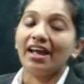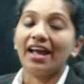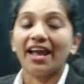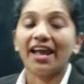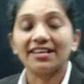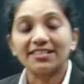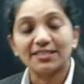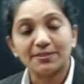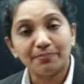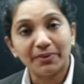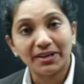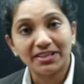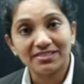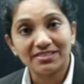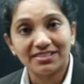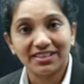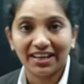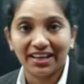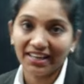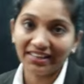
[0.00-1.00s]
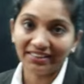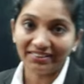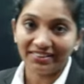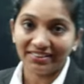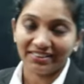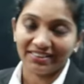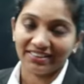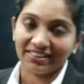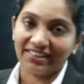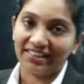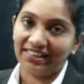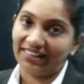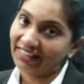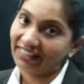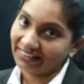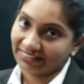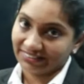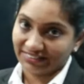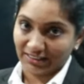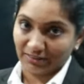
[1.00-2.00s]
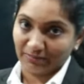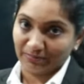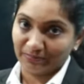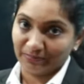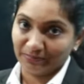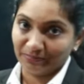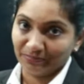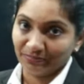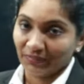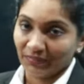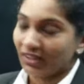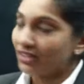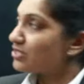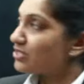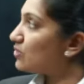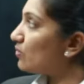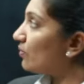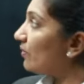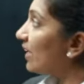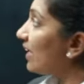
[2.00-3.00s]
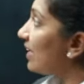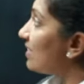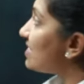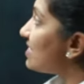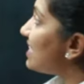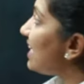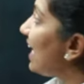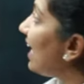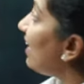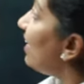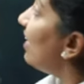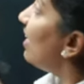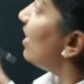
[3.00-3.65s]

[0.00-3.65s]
expressed in liter. So we can say